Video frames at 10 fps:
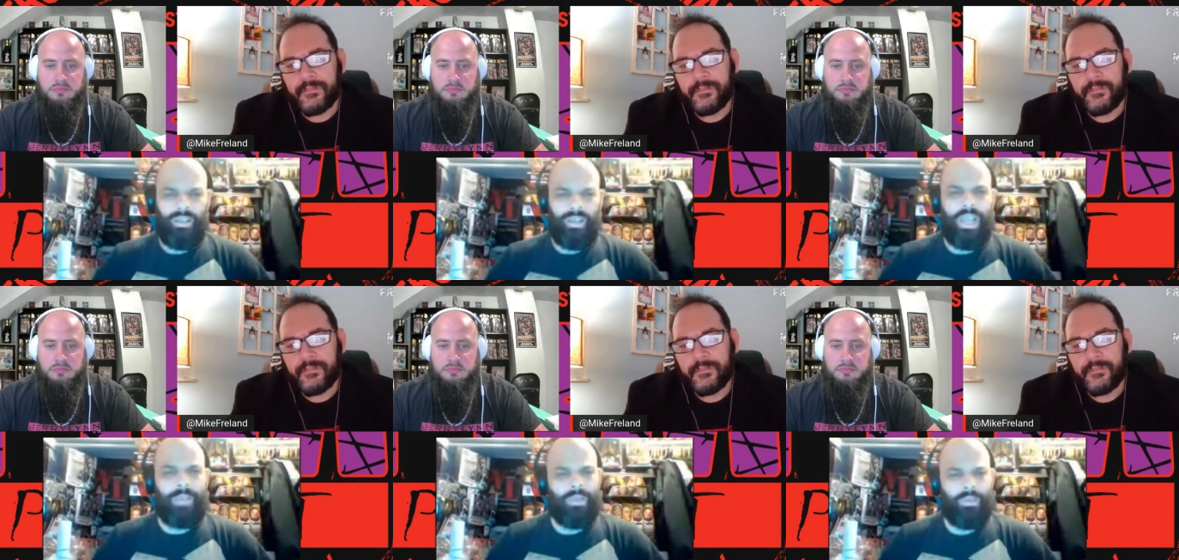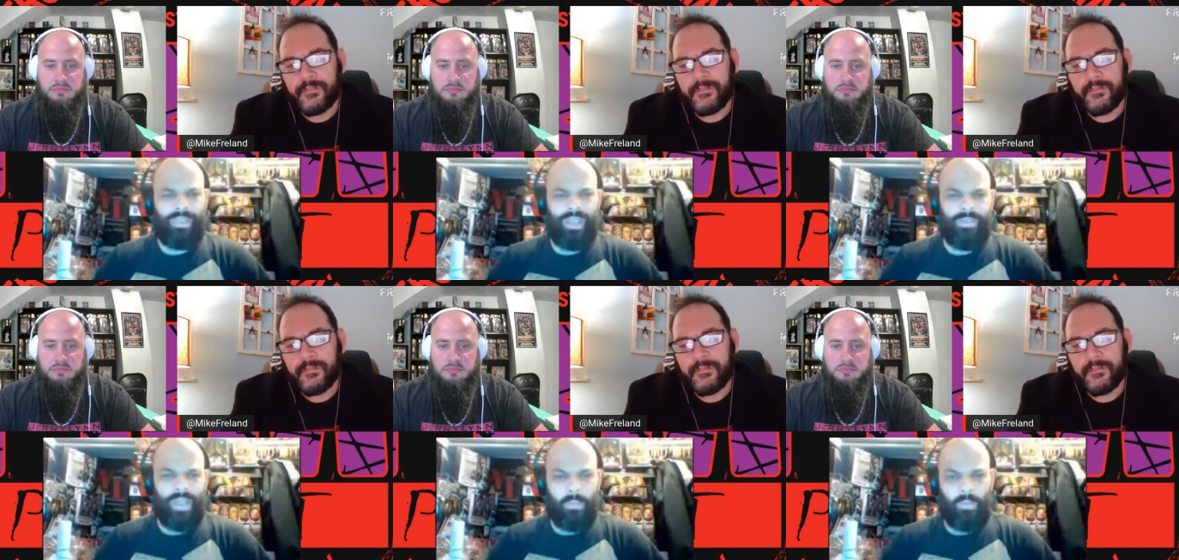Speaker 1: keep to himself
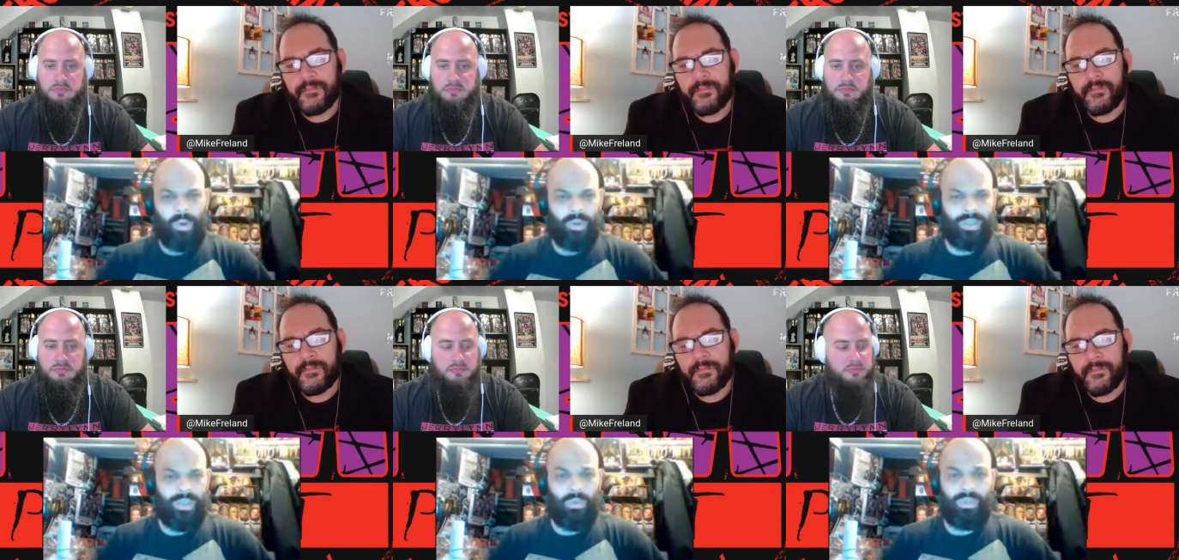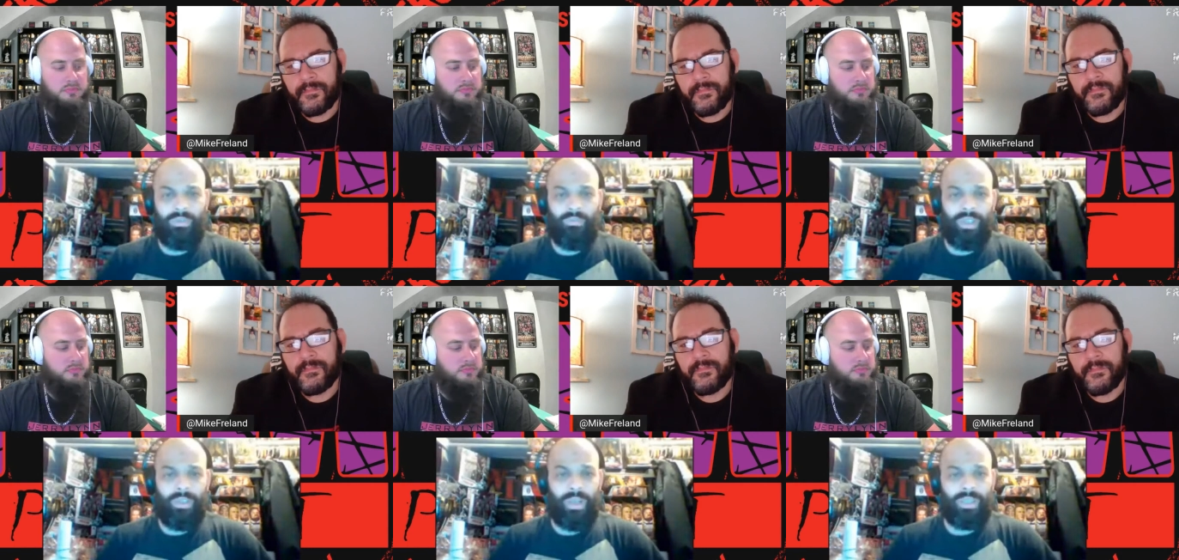type of person. It wasn't
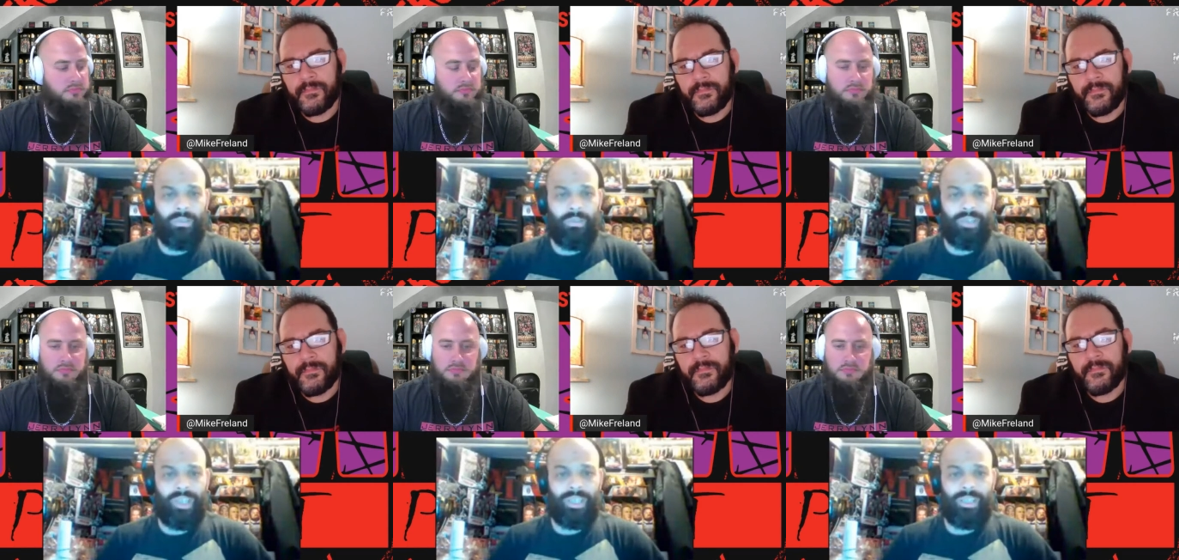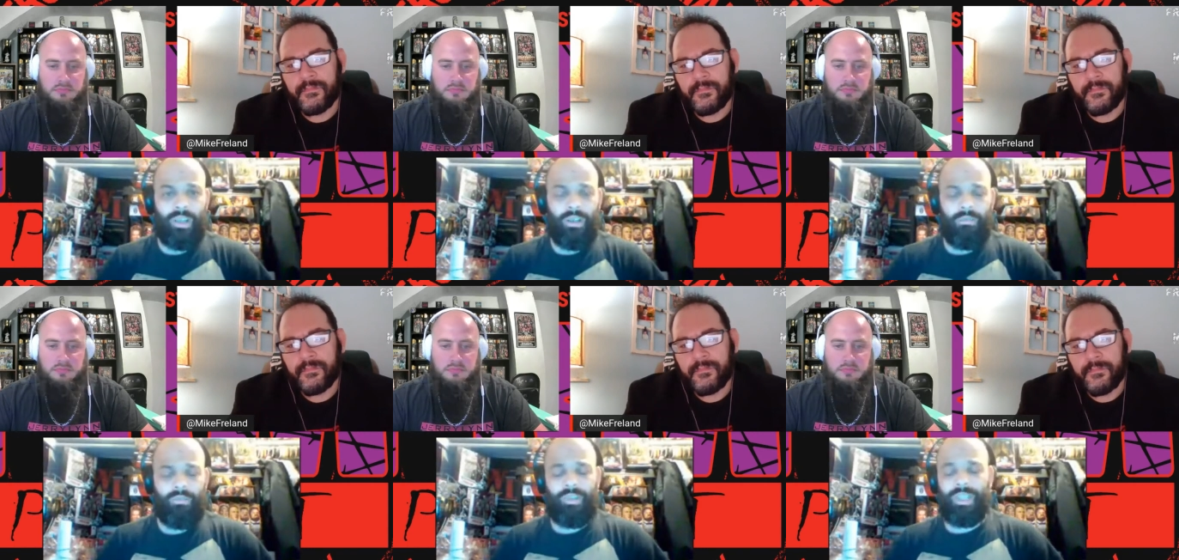really much of a relation of
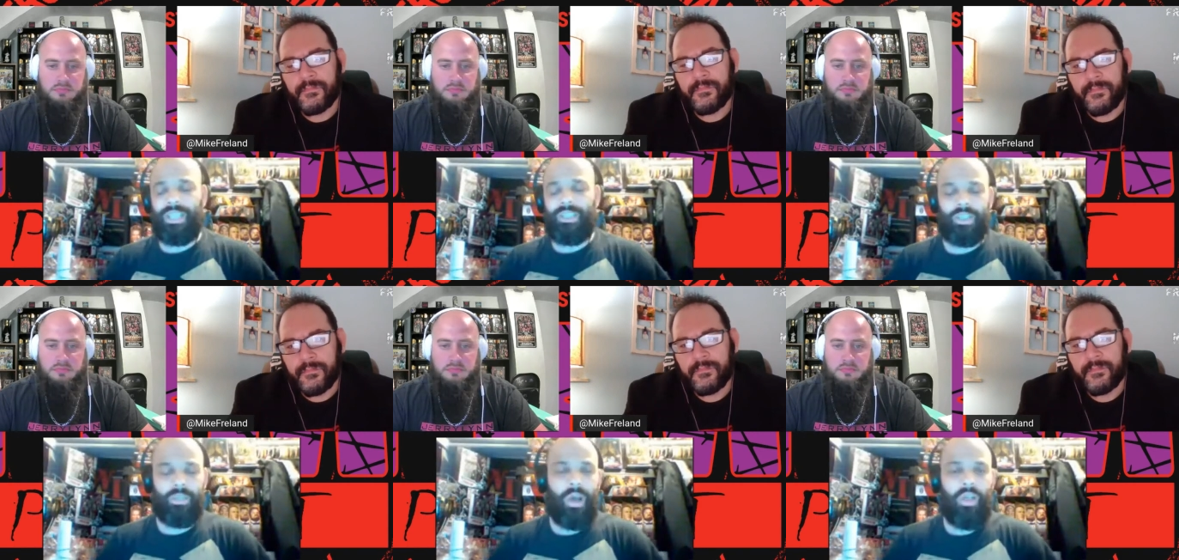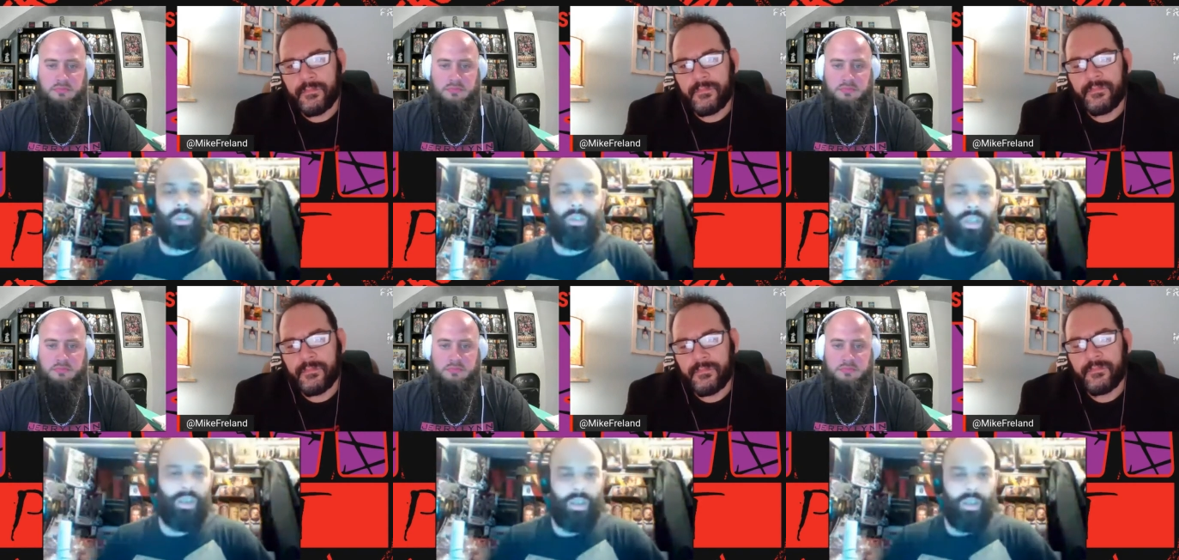a relationship other
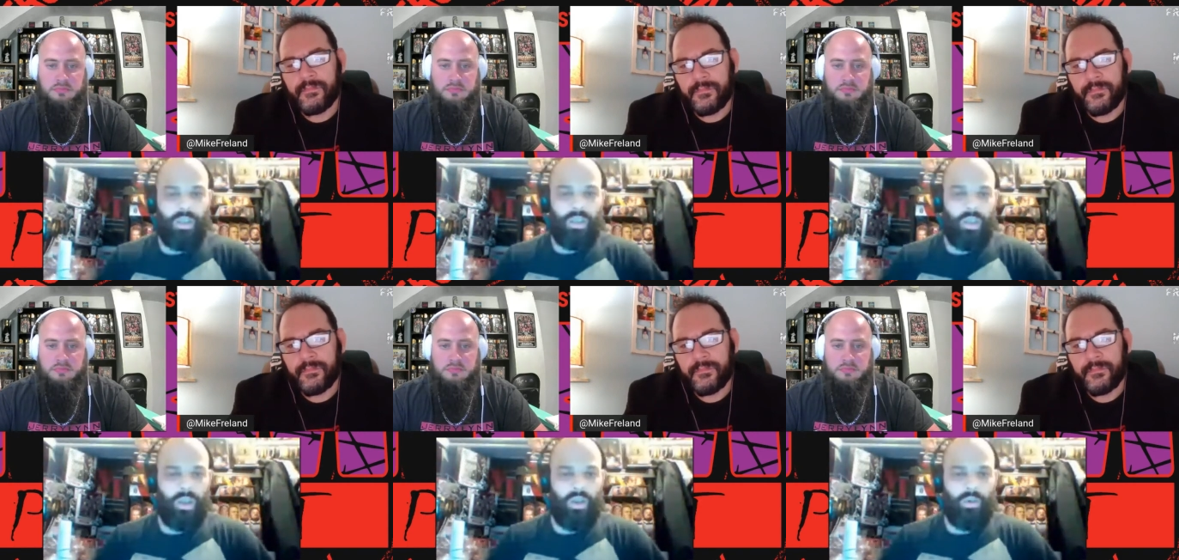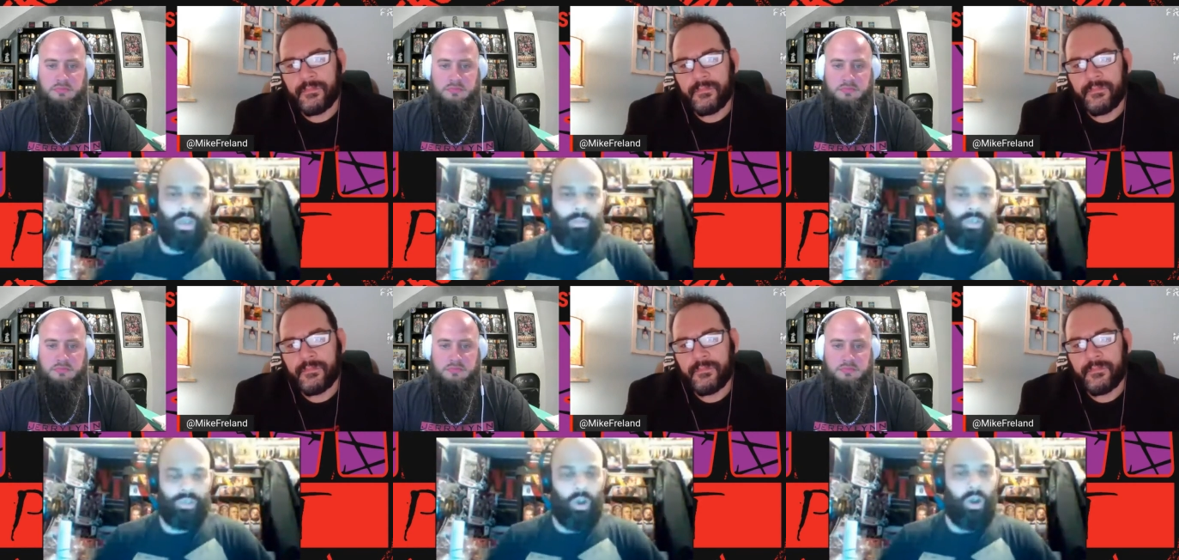than, you know, him
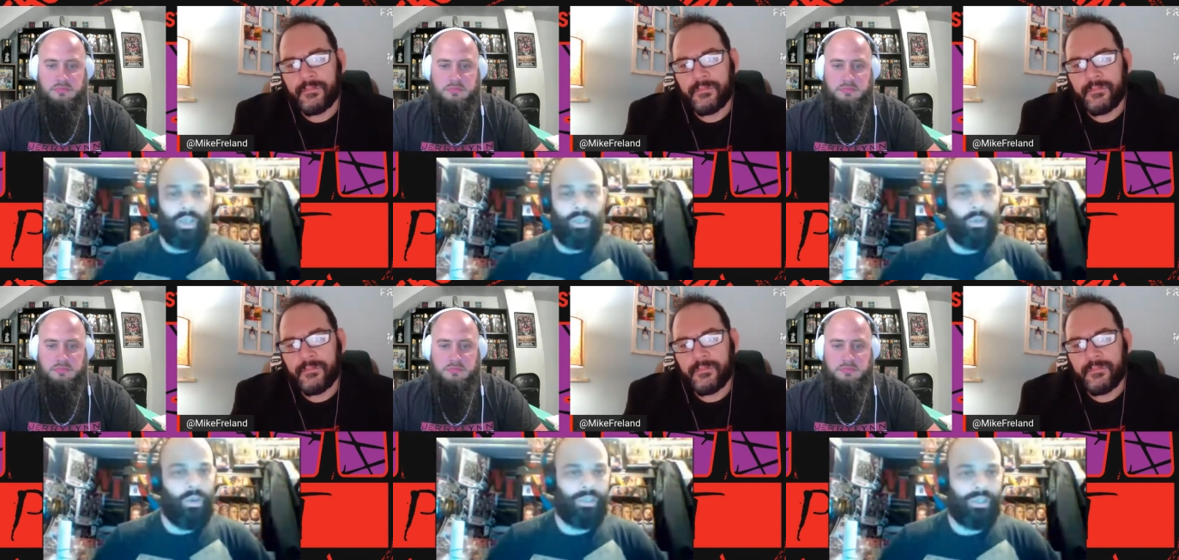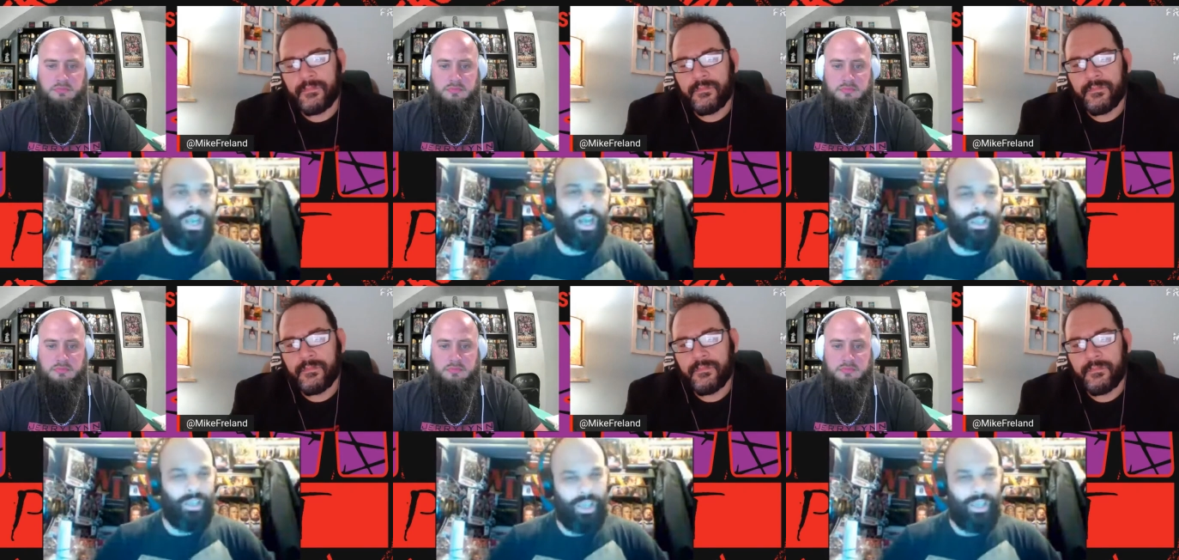just talking to us and kind
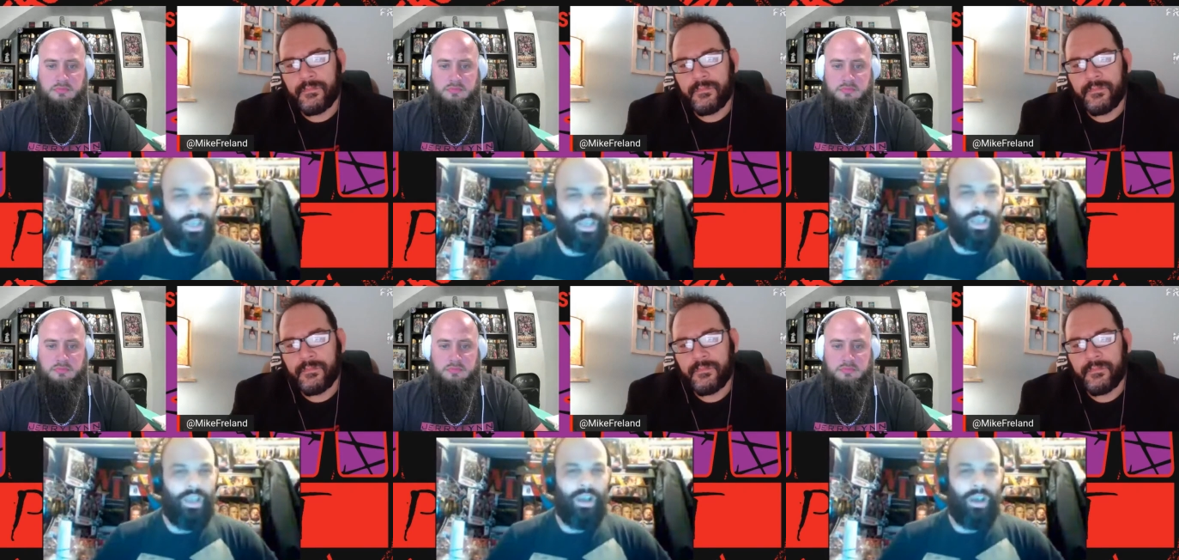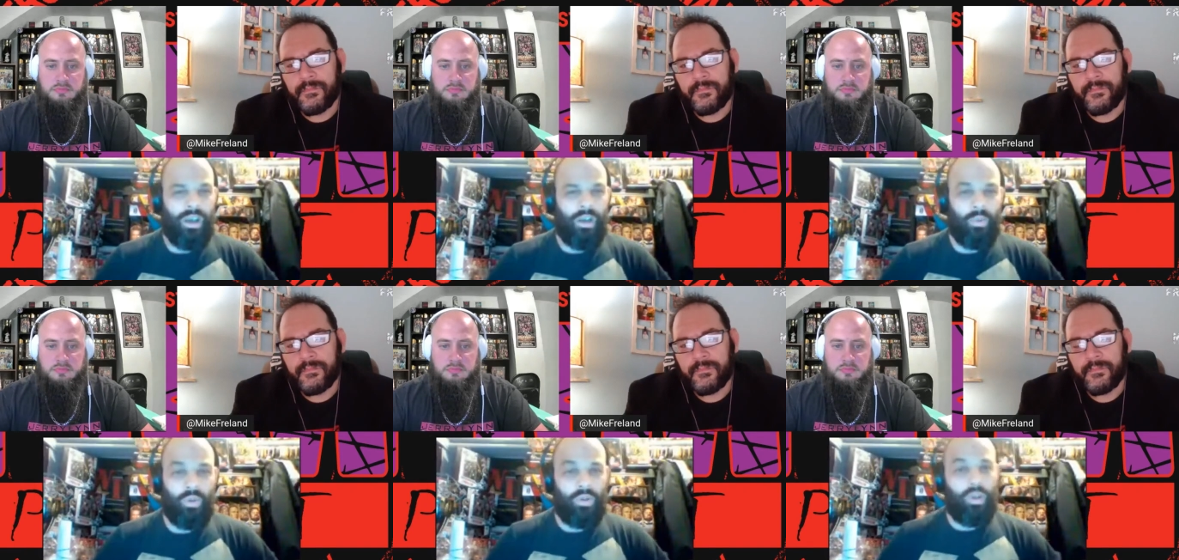of like um,